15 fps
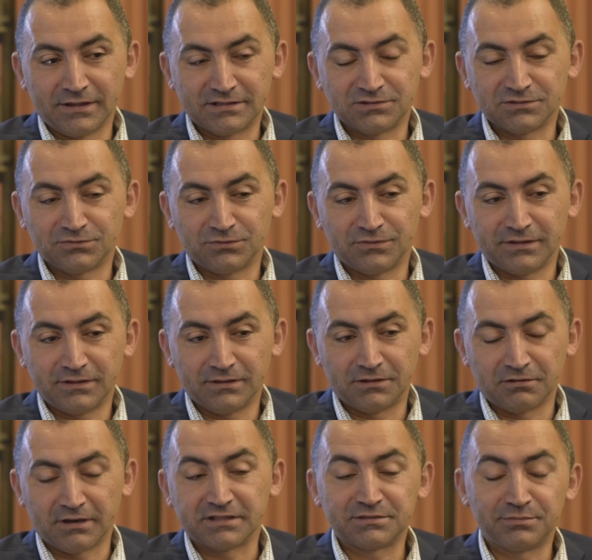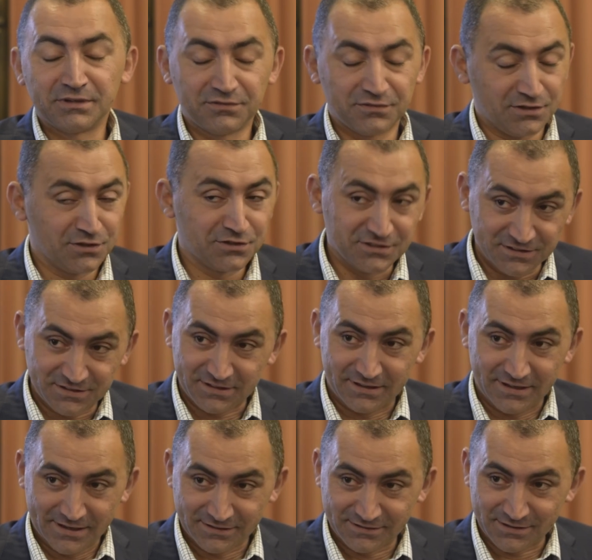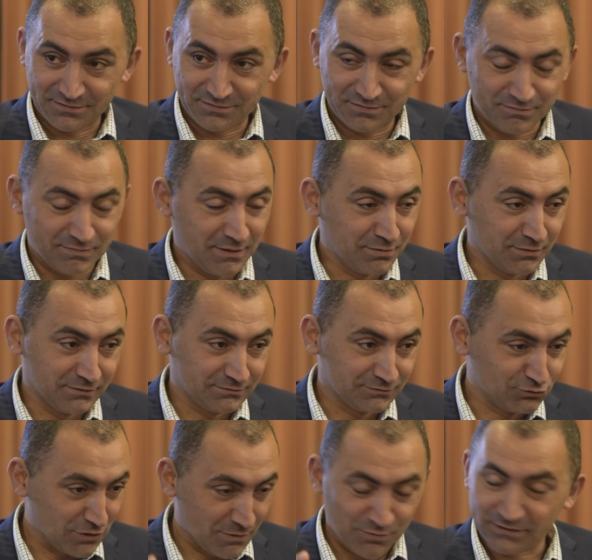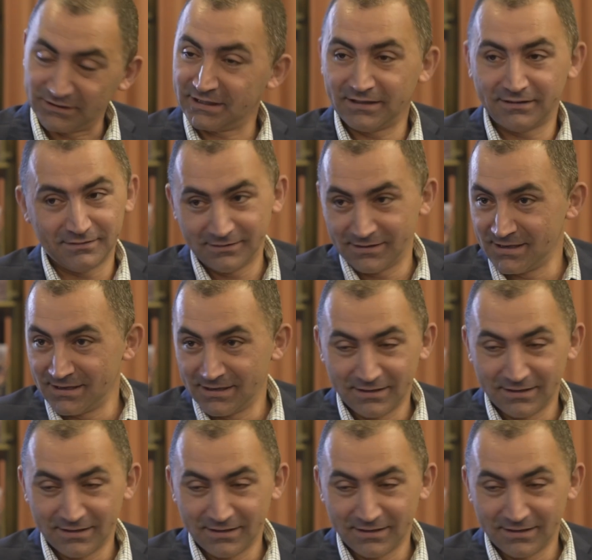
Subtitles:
this is it creates a bit of an urgency now. So if people drop what they